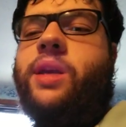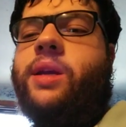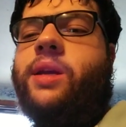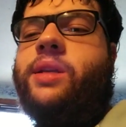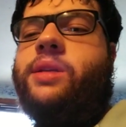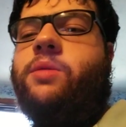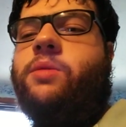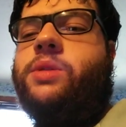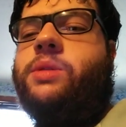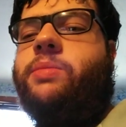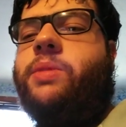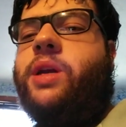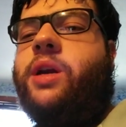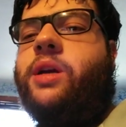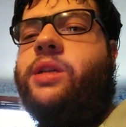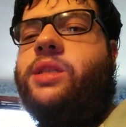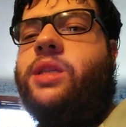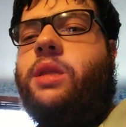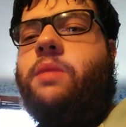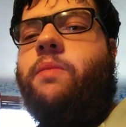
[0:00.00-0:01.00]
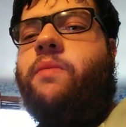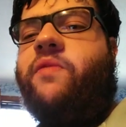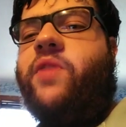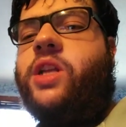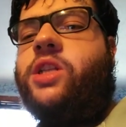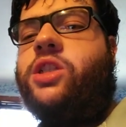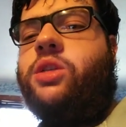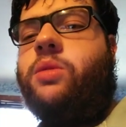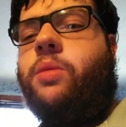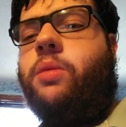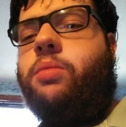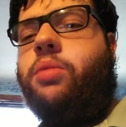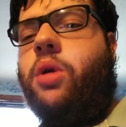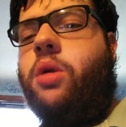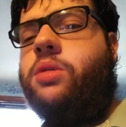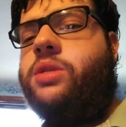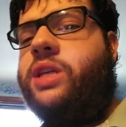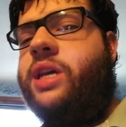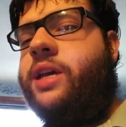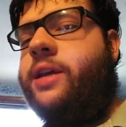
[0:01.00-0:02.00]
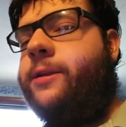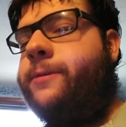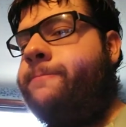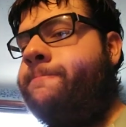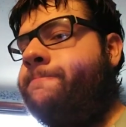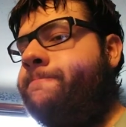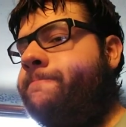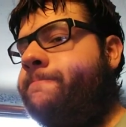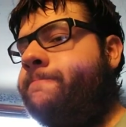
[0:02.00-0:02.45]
think it was because of the vegetable protein.